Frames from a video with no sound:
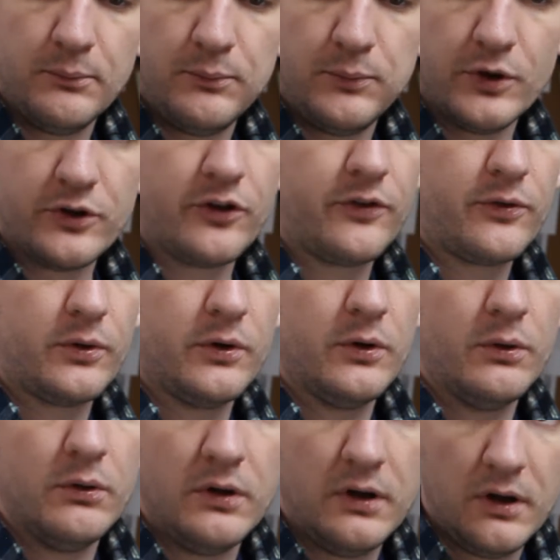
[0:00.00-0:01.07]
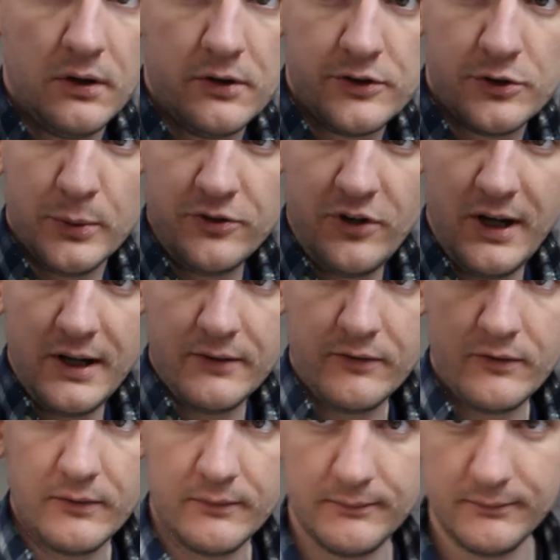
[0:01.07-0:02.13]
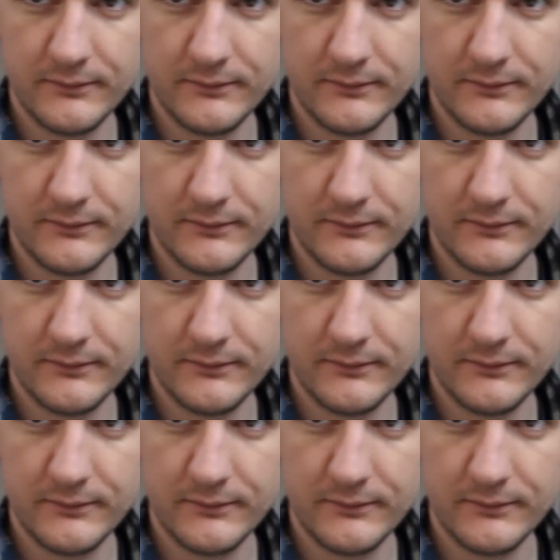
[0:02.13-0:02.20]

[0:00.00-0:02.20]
push it through, switch hands,